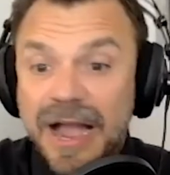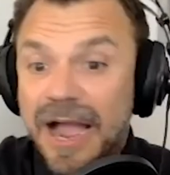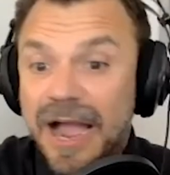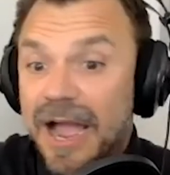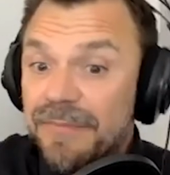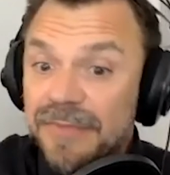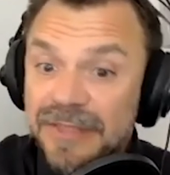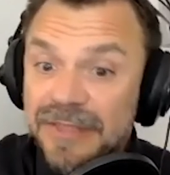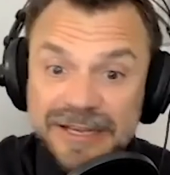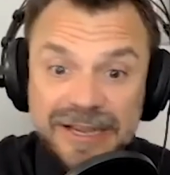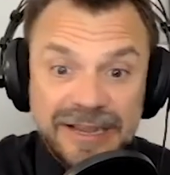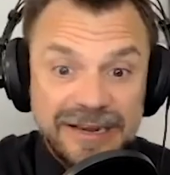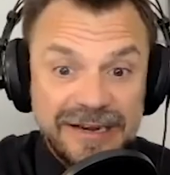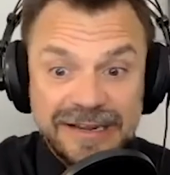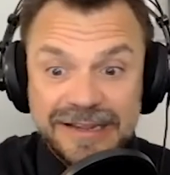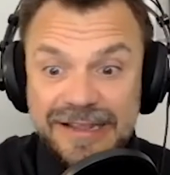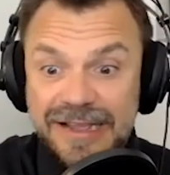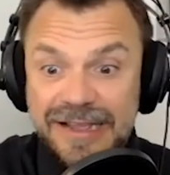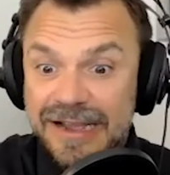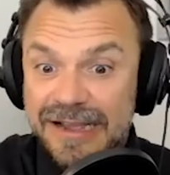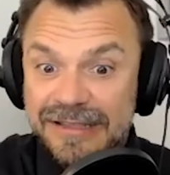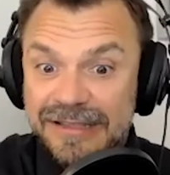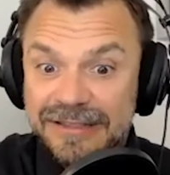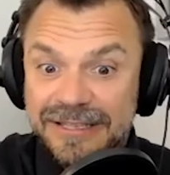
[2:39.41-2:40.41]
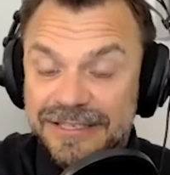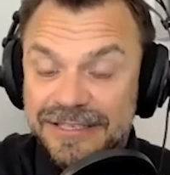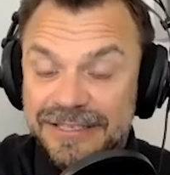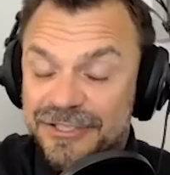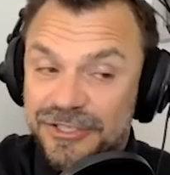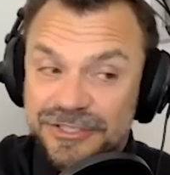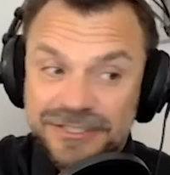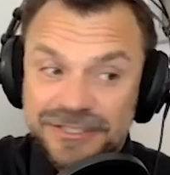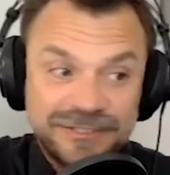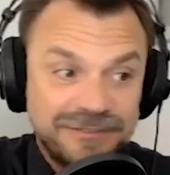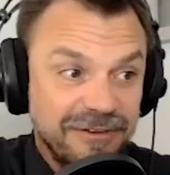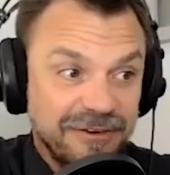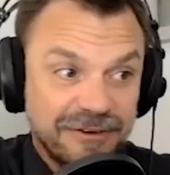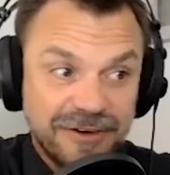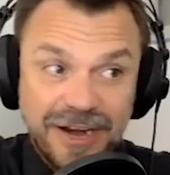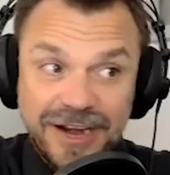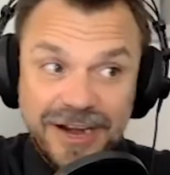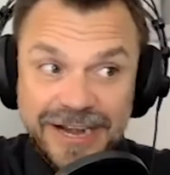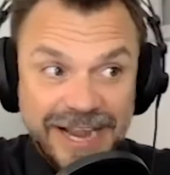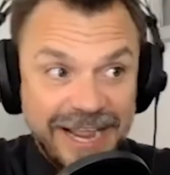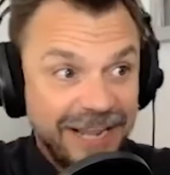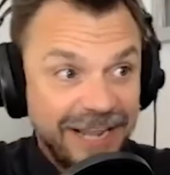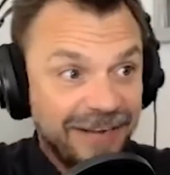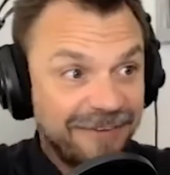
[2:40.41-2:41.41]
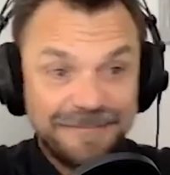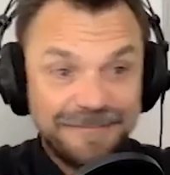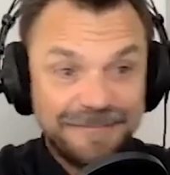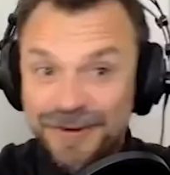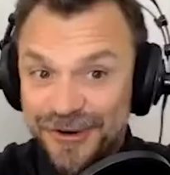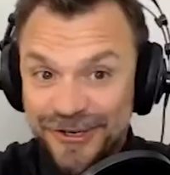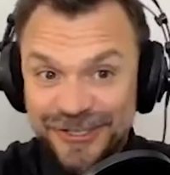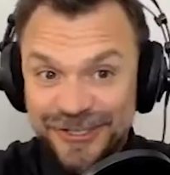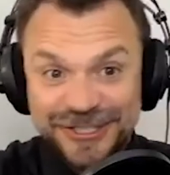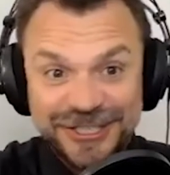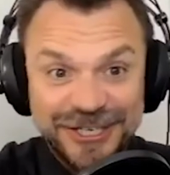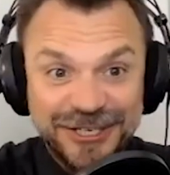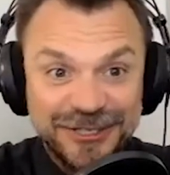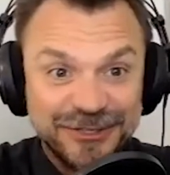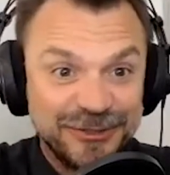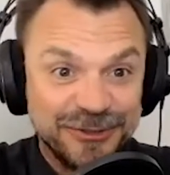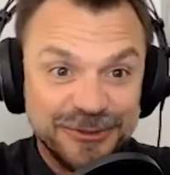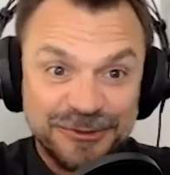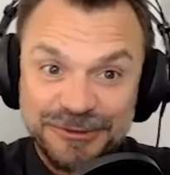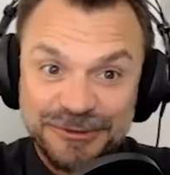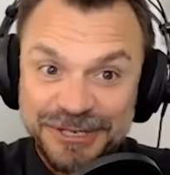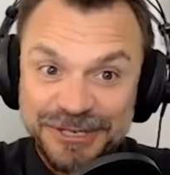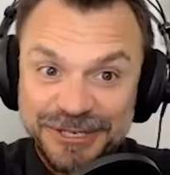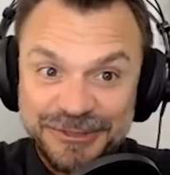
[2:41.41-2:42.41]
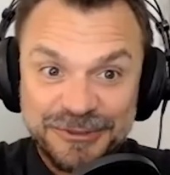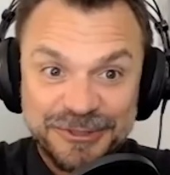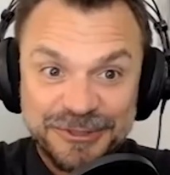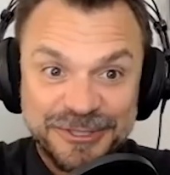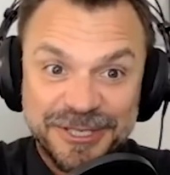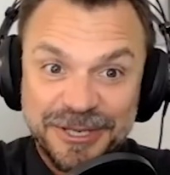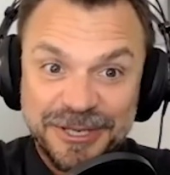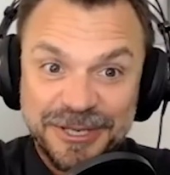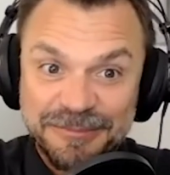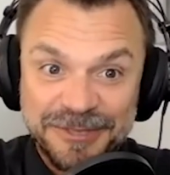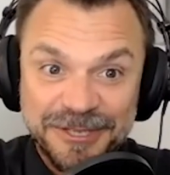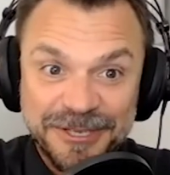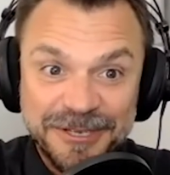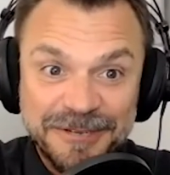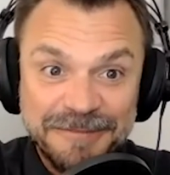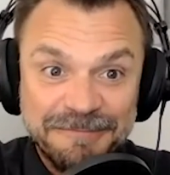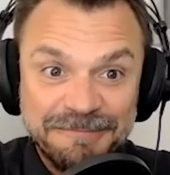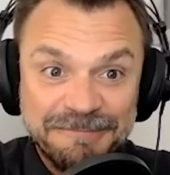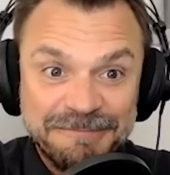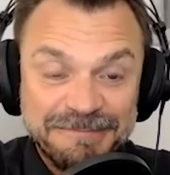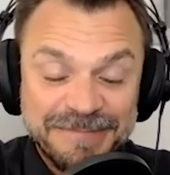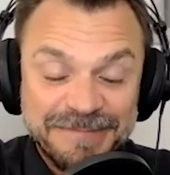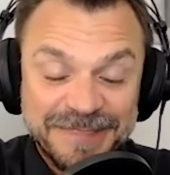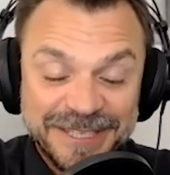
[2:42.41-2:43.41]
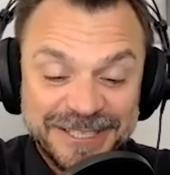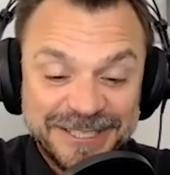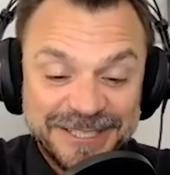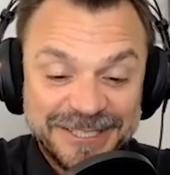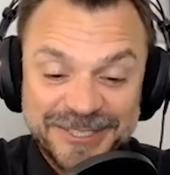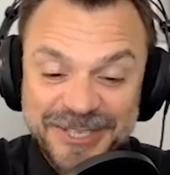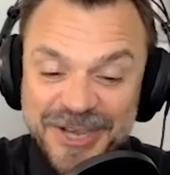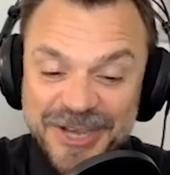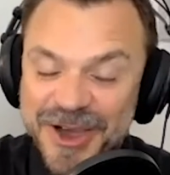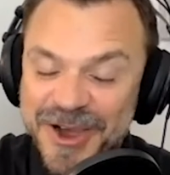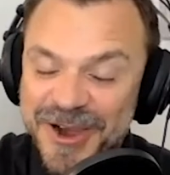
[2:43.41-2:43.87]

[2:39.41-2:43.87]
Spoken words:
I'm the kind of guy that just run head first into something. So